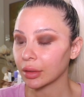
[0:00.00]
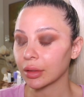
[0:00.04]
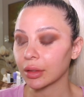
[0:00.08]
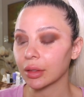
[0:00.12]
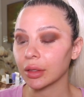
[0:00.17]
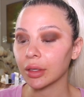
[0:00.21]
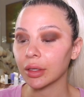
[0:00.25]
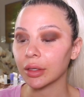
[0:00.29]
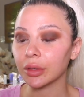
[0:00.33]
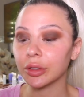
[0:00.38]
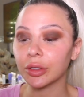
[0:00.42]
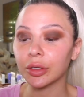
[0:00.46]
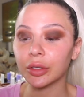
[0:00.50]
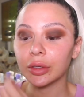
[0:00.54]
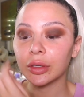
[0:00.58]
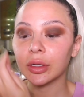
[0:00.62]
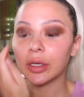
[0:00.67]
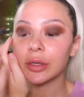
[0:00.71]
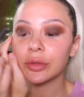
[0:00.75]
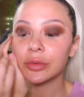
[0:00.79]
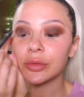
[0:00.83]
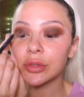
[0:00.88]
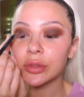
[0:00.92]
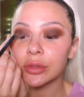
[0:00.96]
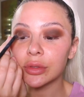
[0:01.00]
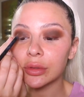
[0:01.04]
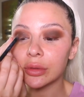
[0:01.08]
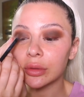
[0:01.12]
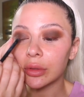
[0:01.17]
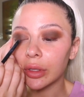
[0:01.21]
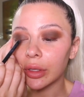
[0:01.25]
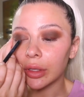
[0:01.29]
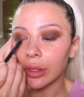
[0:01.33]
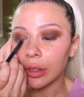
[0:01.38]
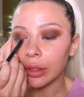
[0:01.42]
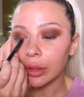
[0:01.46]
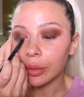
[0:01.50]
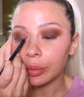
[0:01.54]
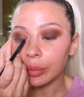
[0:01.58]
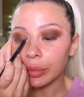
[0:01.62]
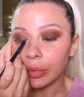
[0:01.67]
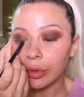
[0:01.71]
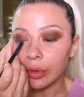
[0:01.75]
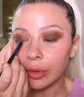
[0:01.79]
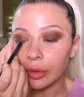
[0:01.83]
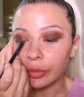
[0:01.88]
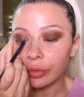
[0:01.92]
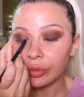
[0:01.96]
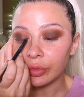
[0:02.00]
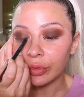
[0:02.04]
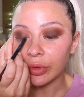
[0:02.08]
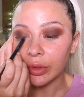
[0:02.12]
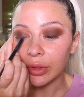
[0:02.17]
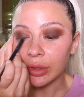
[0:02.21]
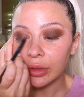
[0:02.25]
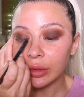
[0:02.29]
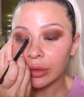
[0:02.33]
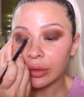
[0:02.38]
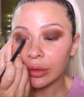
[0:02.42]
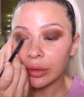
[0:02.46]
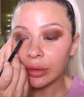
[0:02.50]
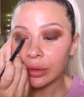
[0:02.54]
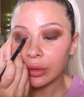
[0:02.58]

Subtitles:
And you don't have to do like a perfect